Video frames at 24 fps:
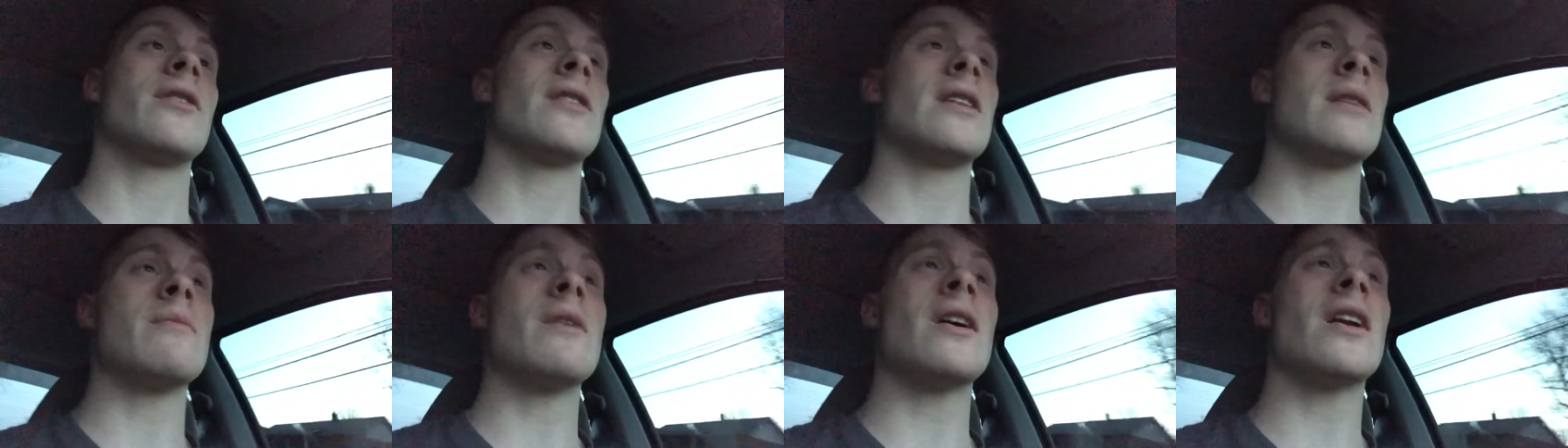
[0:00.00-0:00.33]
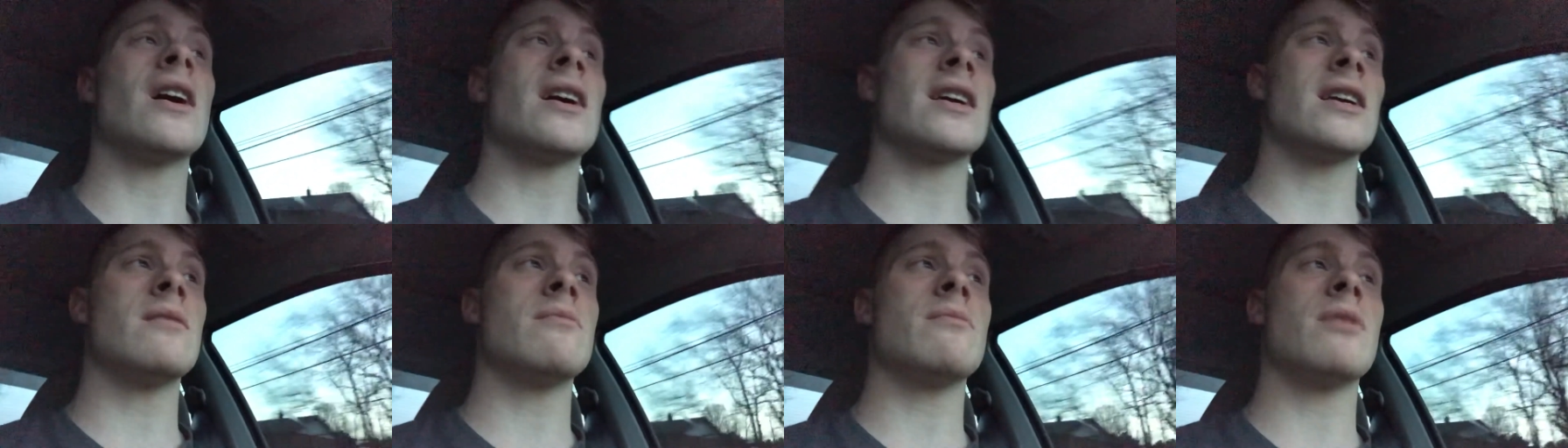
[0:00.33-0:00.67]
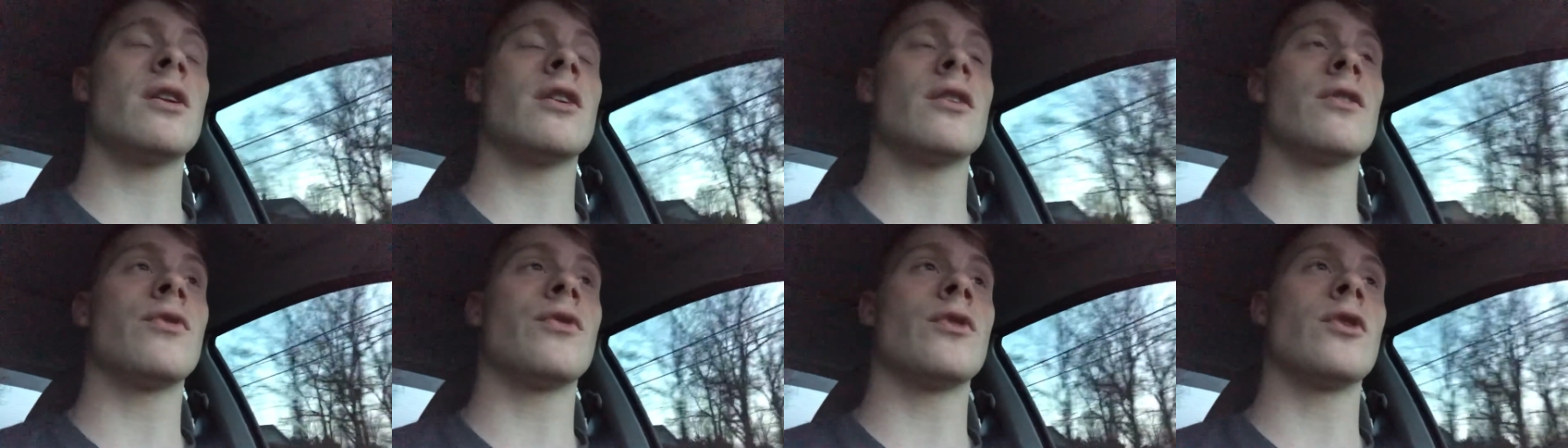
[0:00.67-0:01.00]
And they may not get
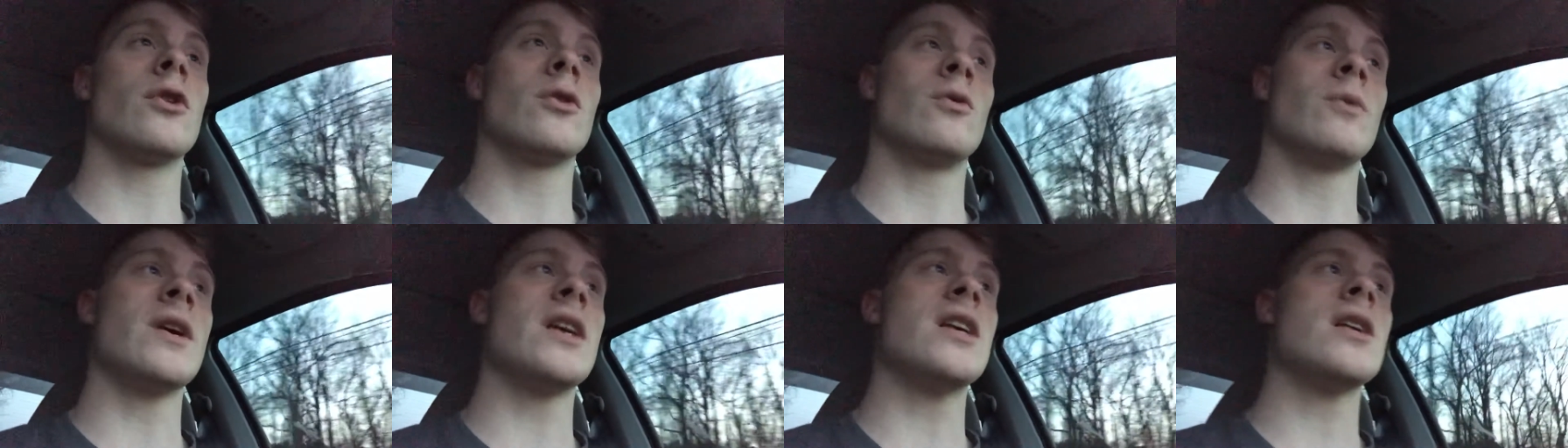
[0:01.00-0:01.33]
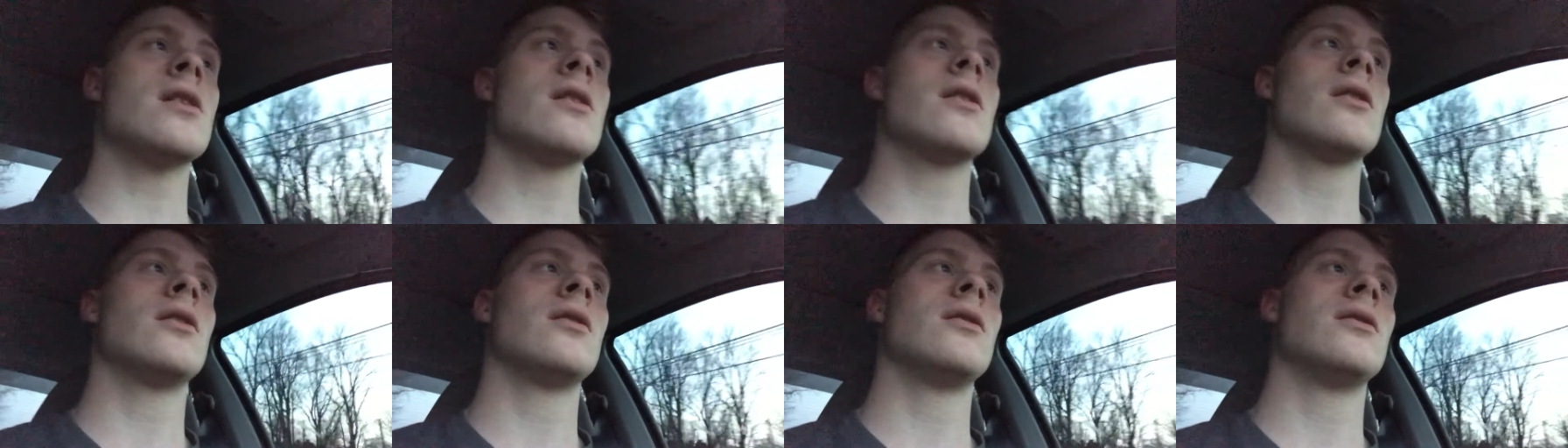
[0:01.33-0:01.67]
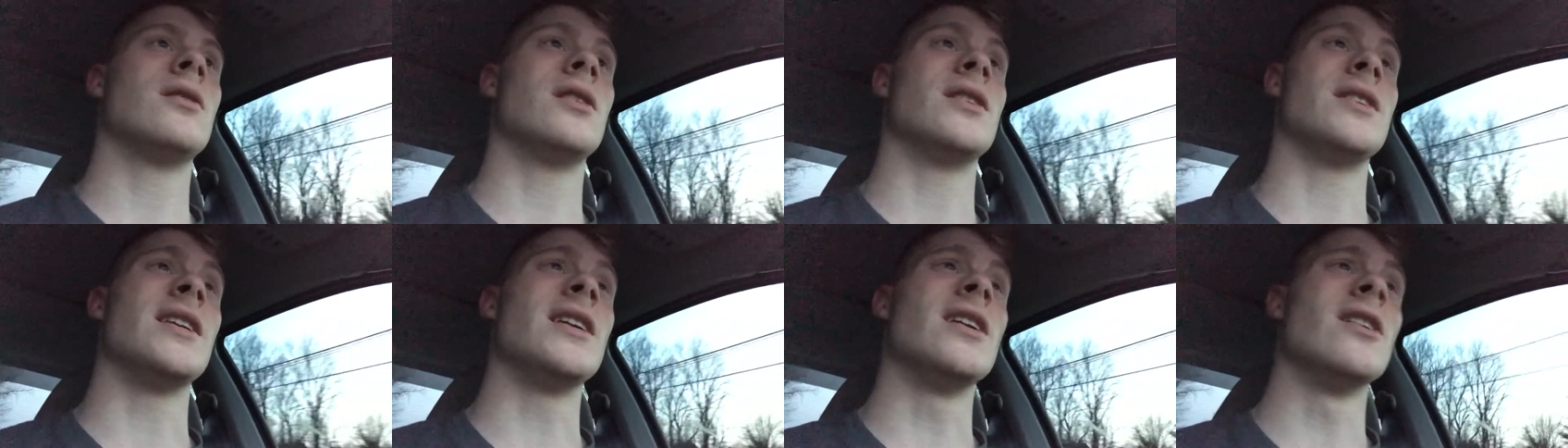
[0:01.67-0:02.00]
better for a week,
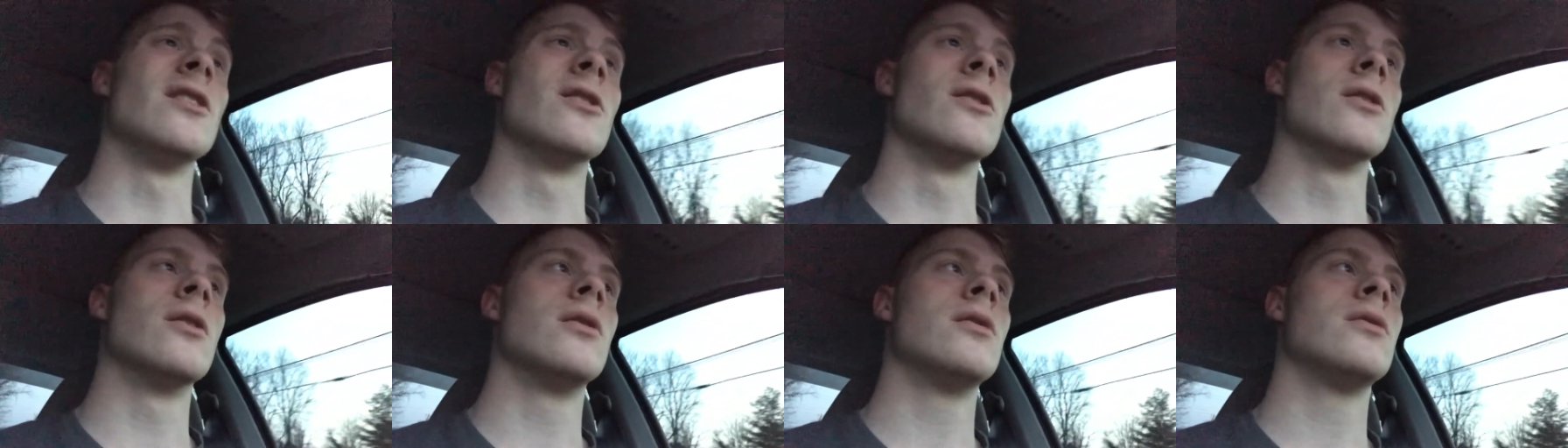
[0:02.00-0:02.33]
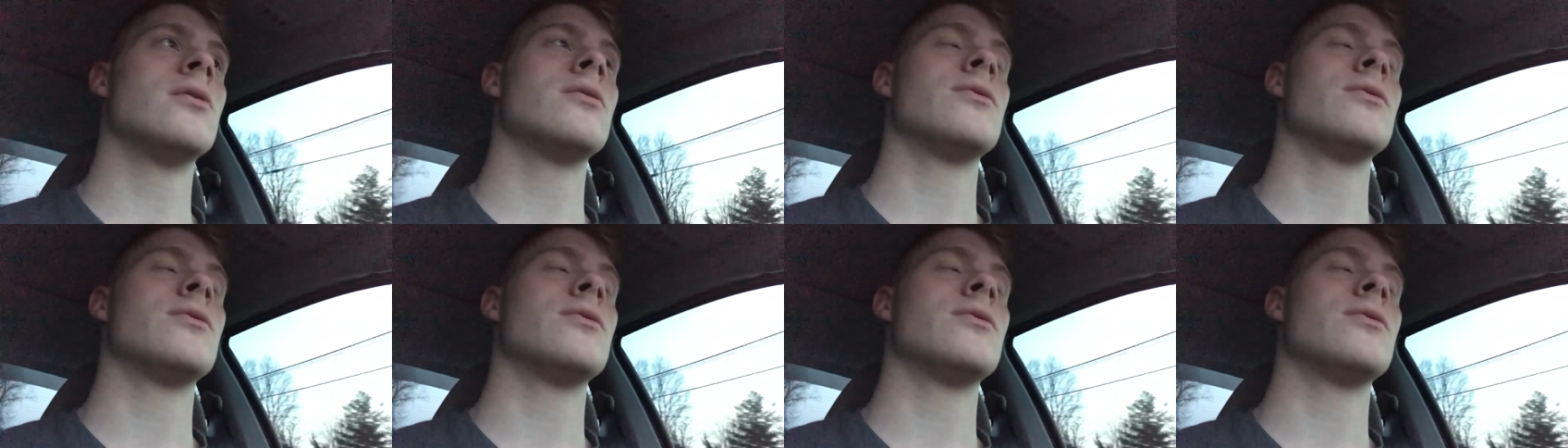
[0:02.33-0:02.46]
a year,